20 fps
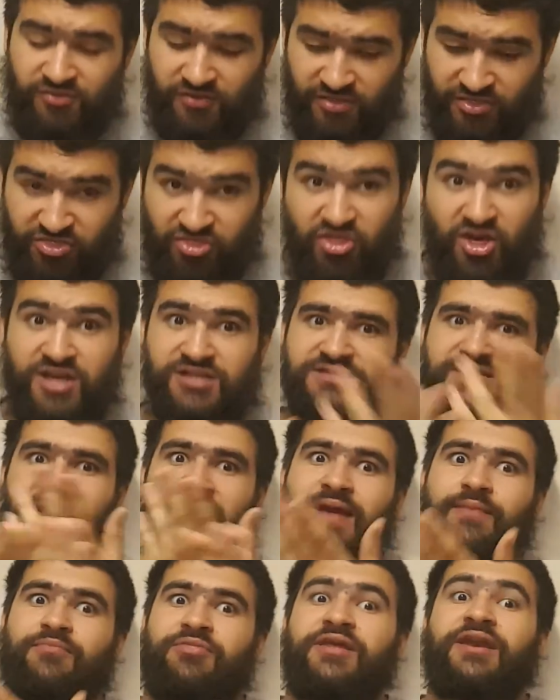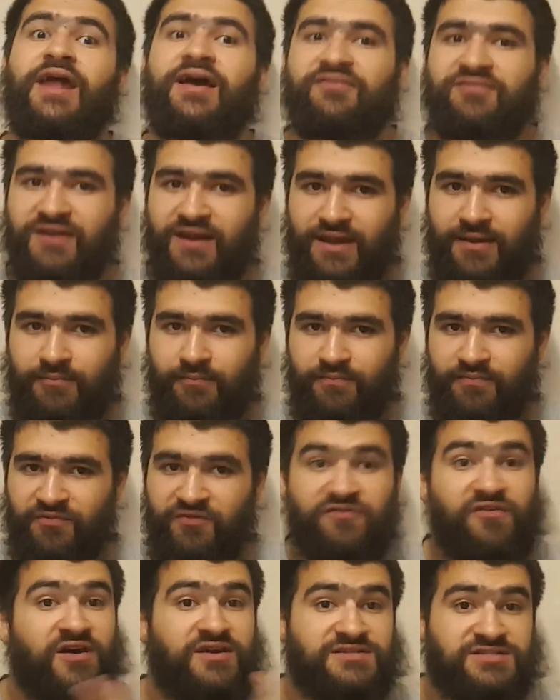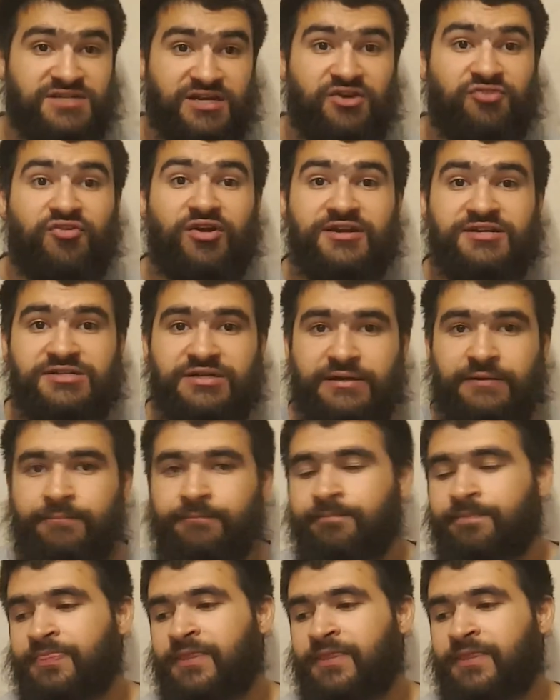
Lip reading: and thus came the Nephilim, the first generation,